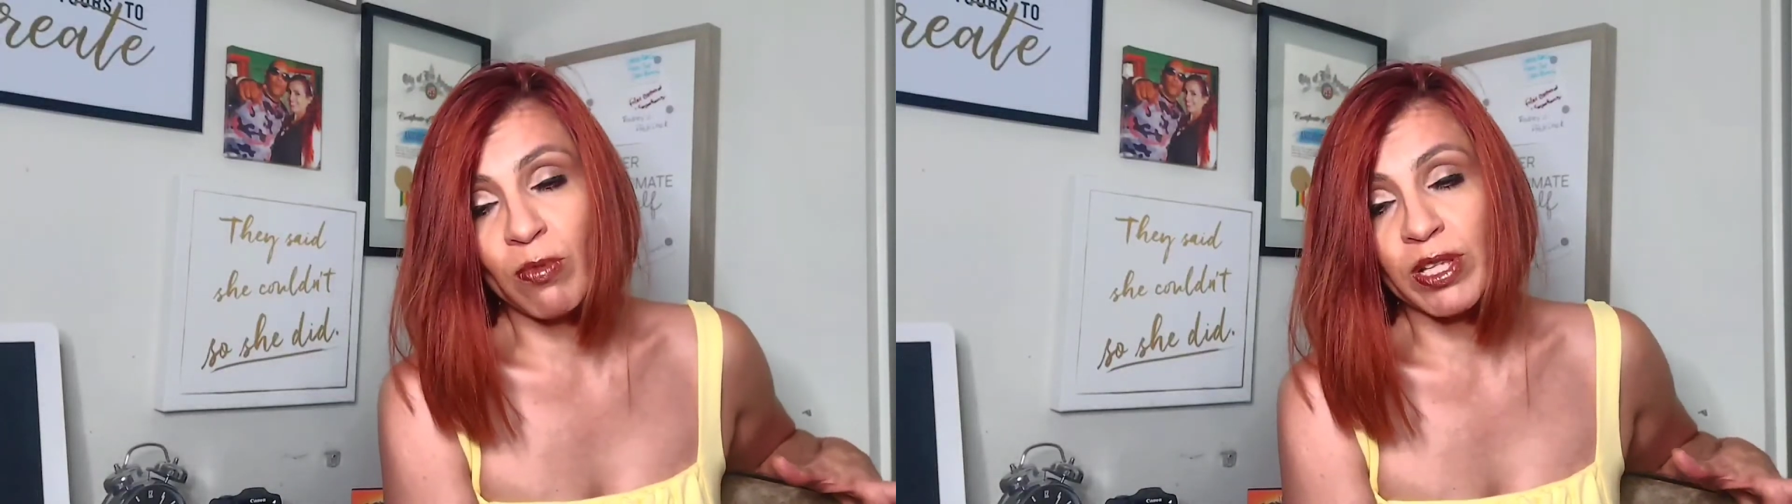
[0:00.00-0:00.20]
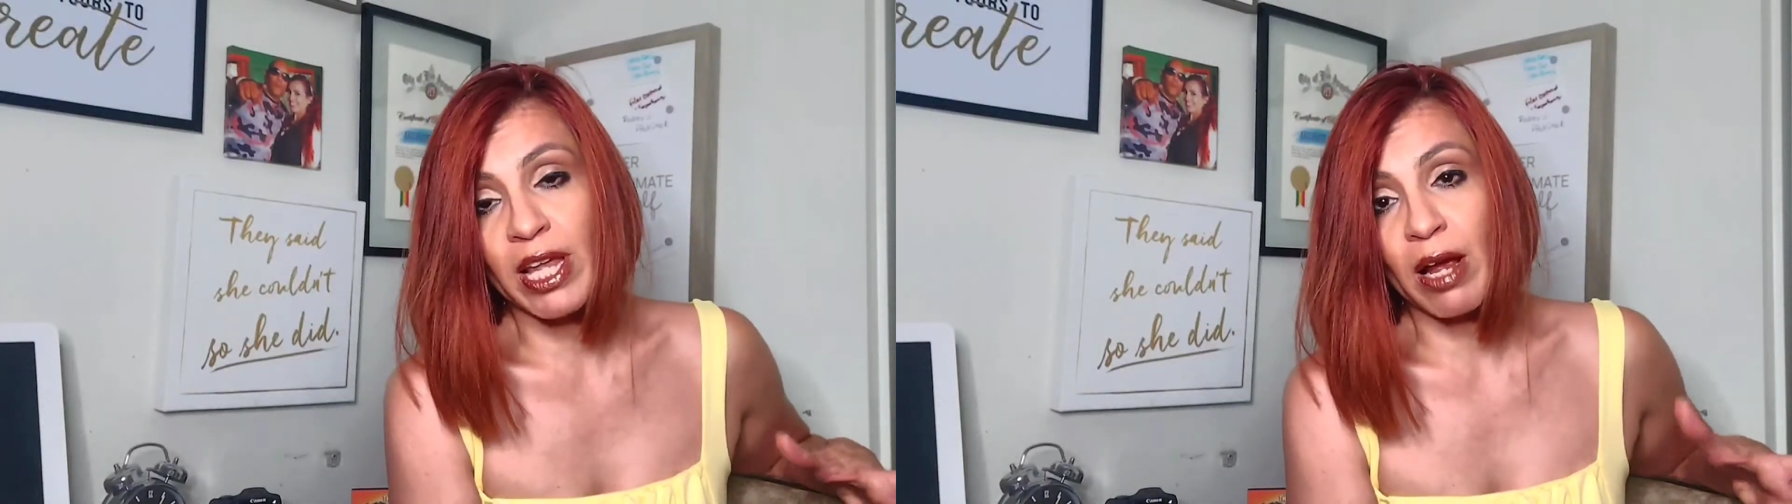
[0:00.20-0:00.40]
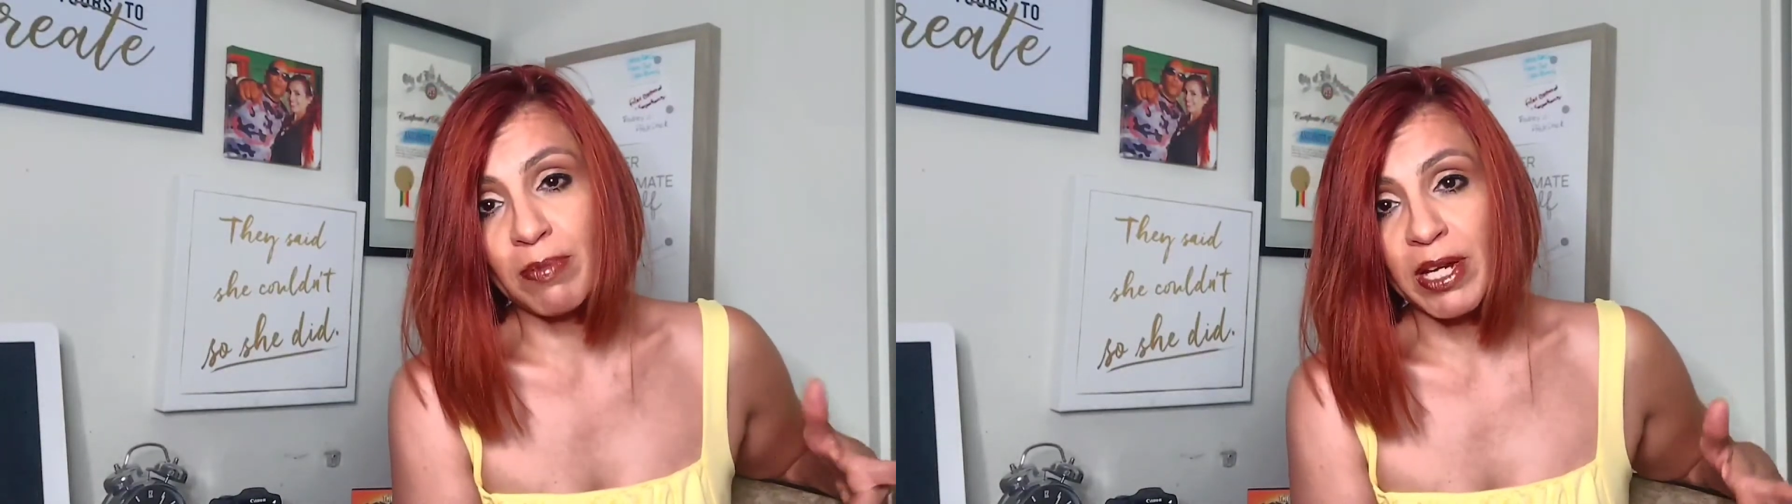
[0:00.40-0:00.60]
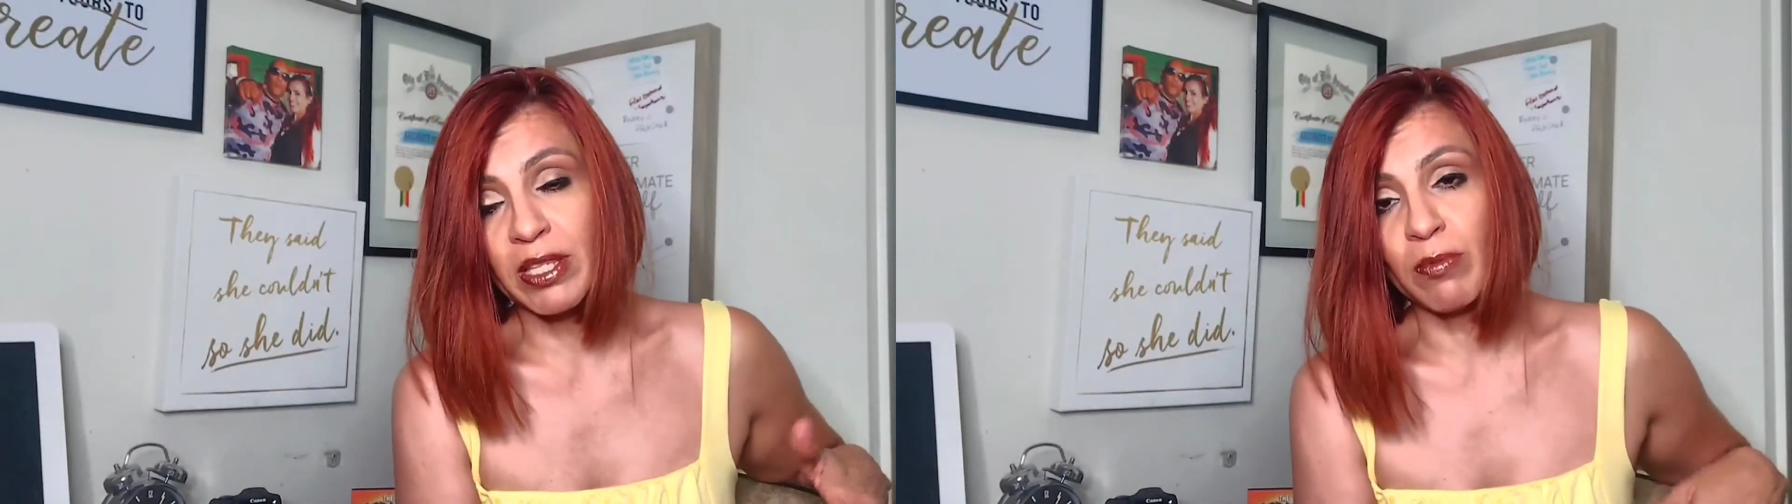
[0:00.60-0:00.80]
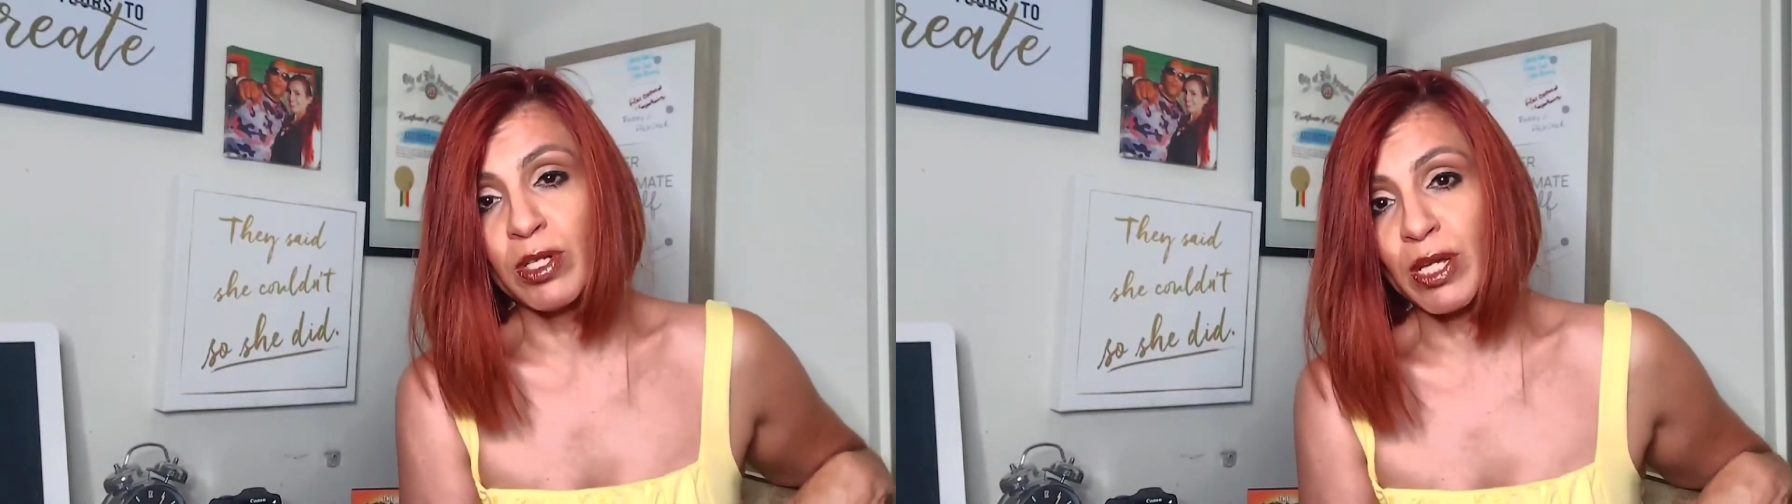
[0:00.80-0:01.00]
when they
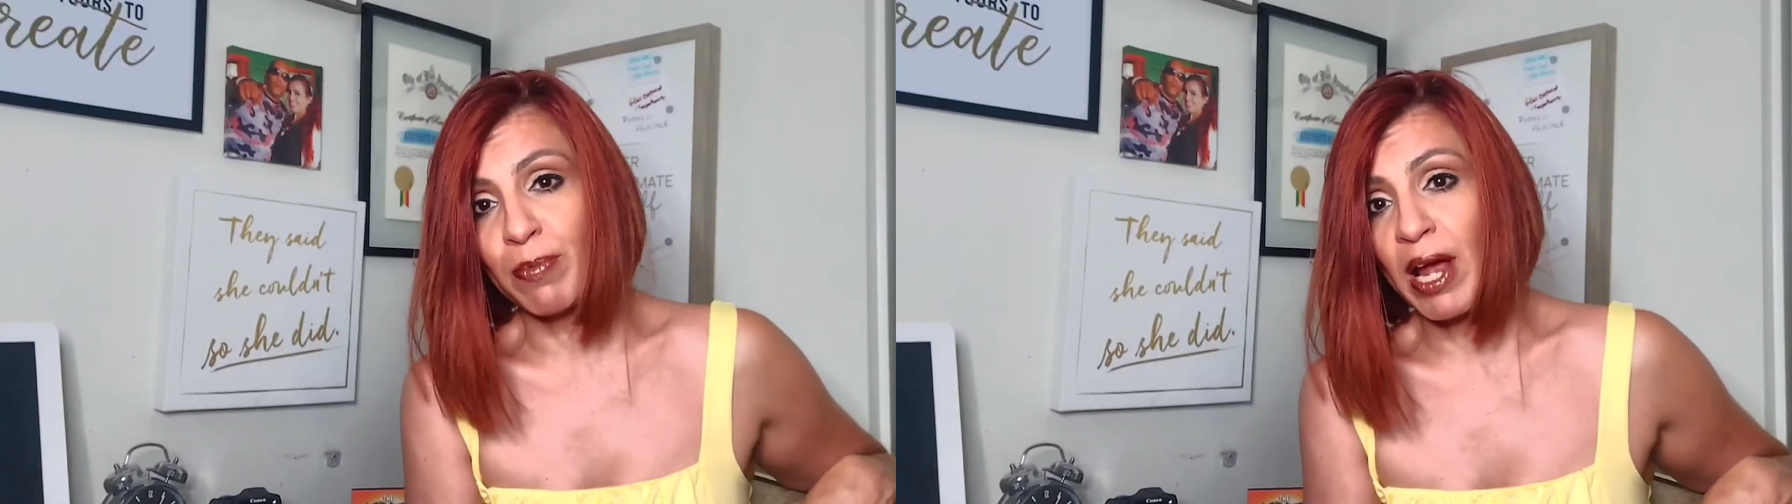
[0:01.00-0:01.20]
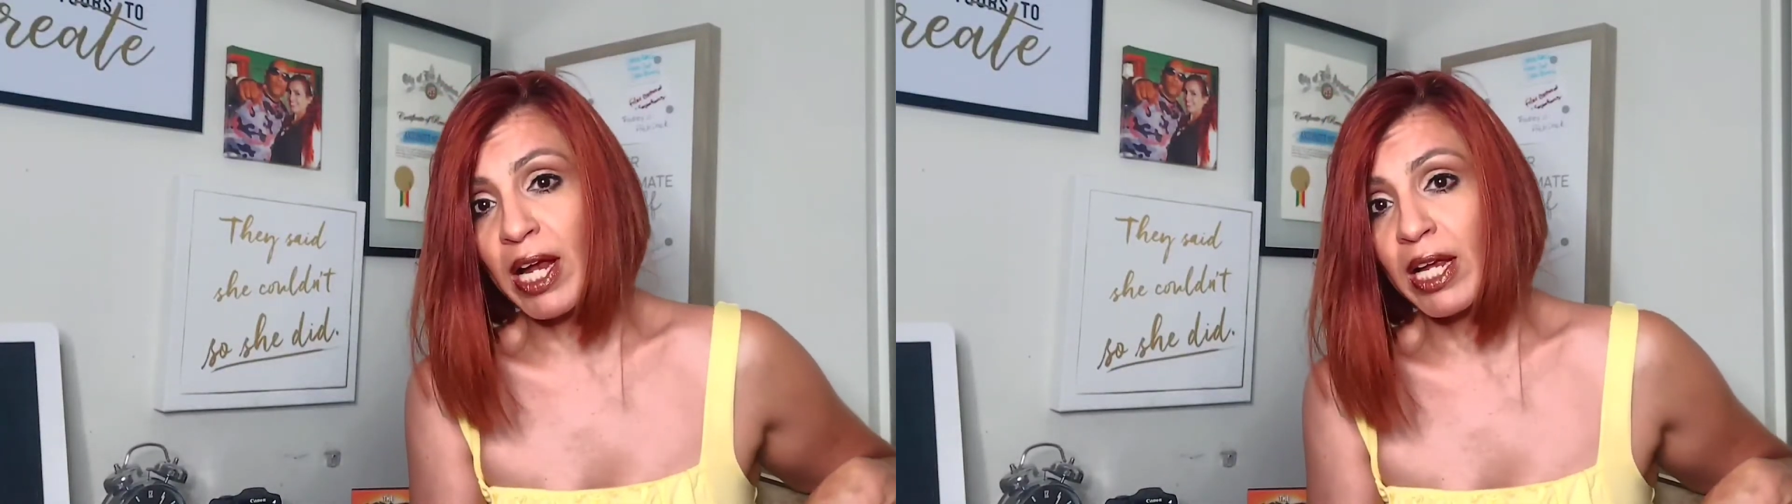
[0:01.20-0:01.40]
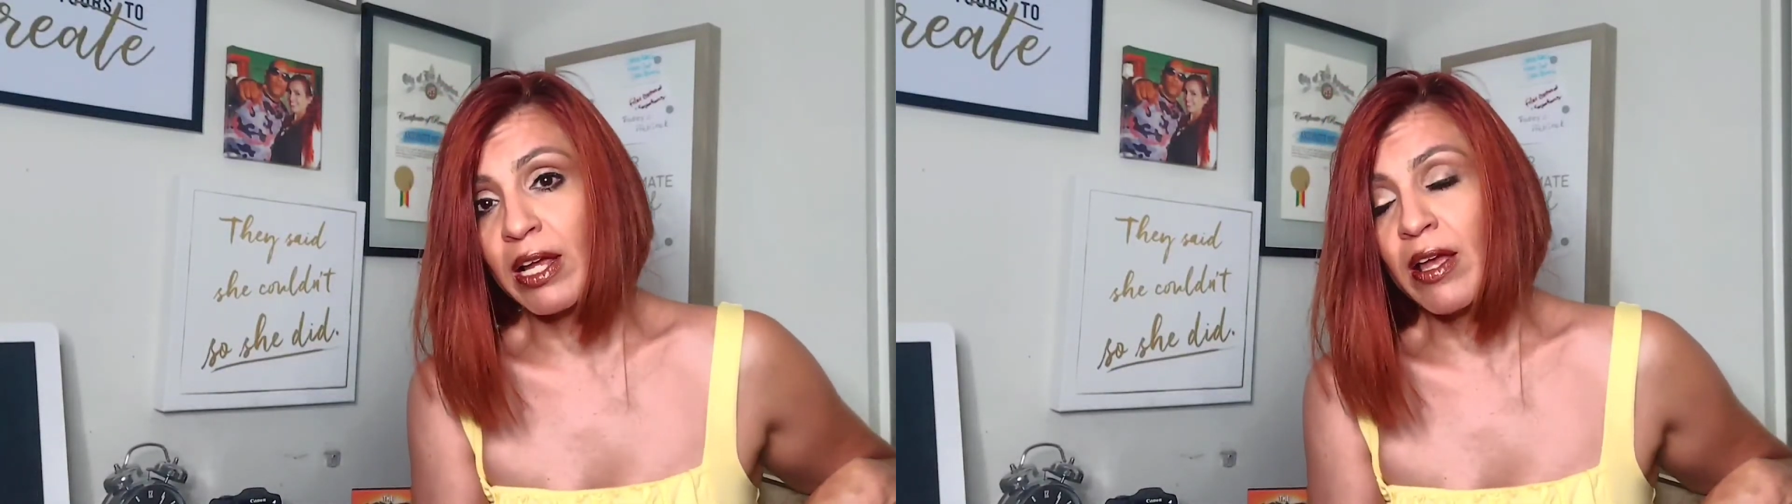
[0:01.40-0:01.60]
obtain their music back.